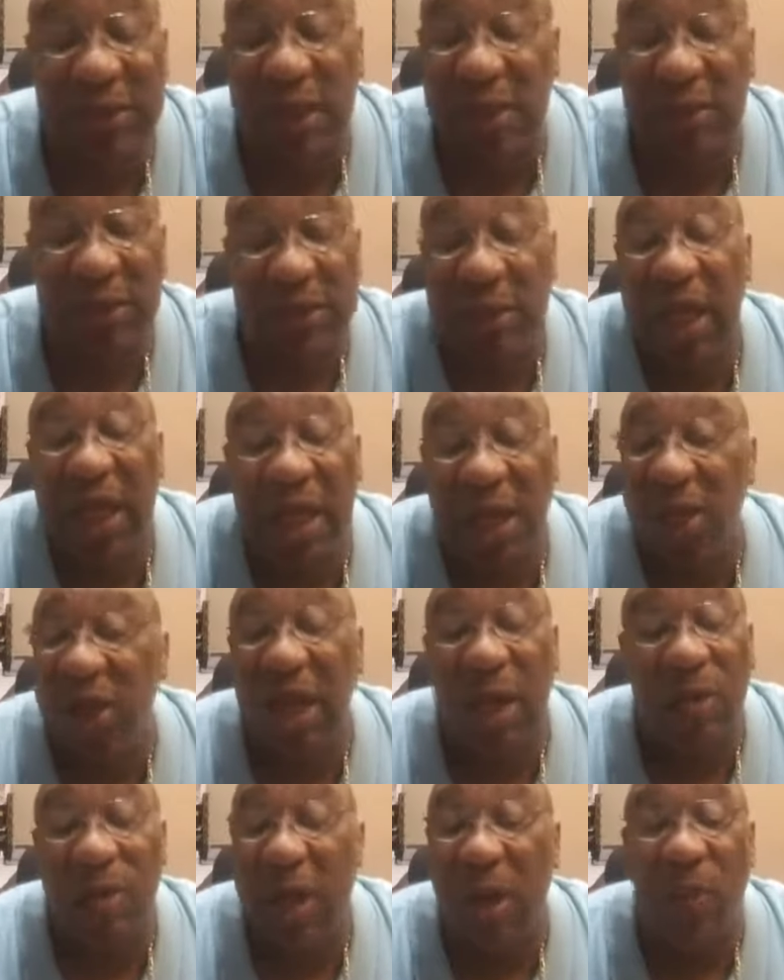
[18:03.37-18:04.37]
us that,
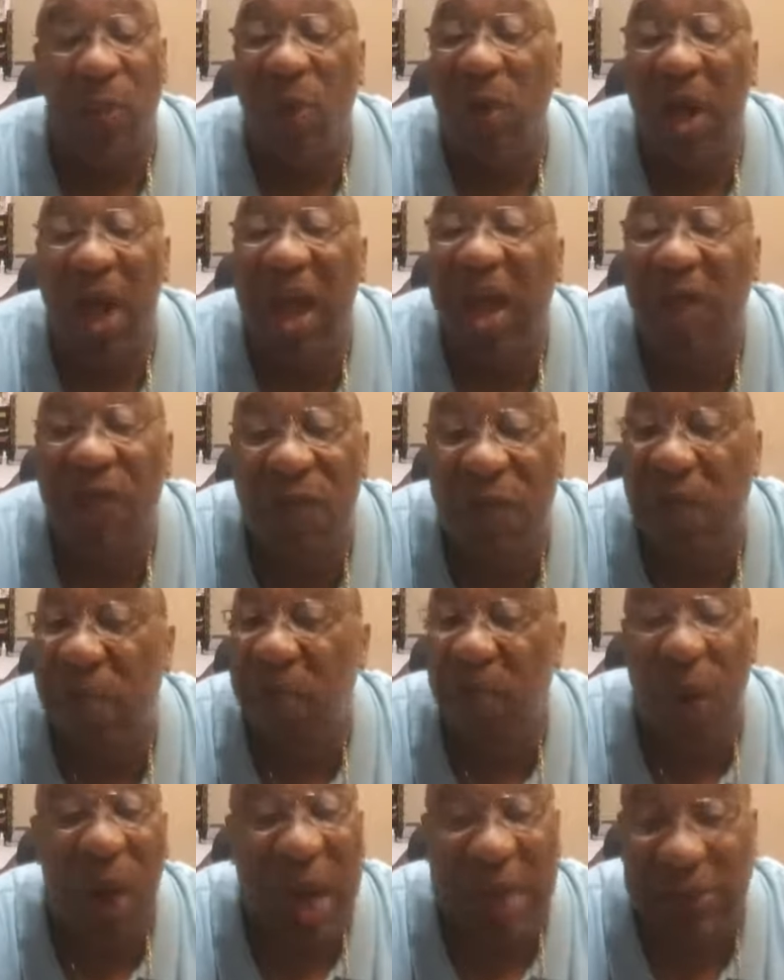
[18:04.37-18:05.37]
that, that will ever
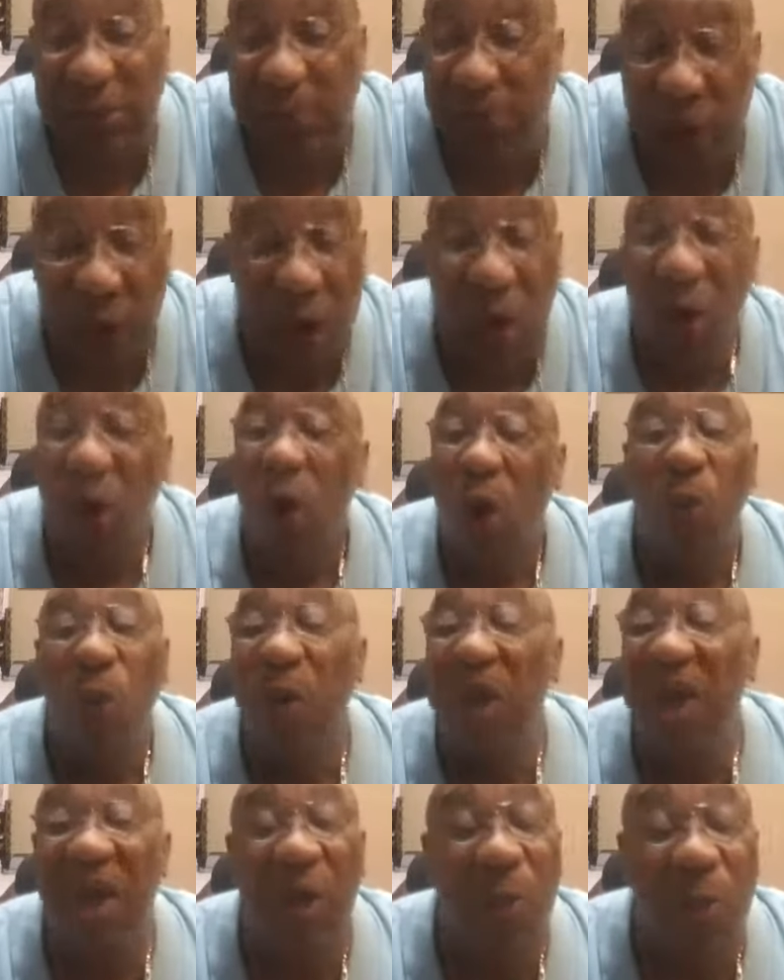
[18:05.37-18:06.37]
prosper.
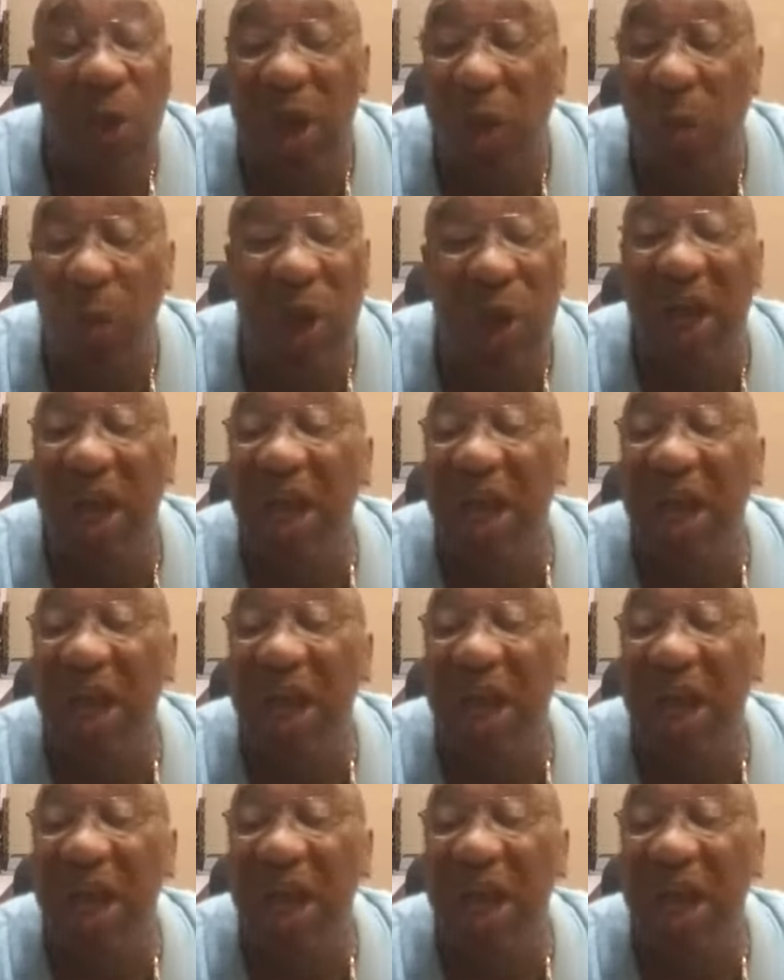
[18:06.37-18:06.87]
We are, we, are, we are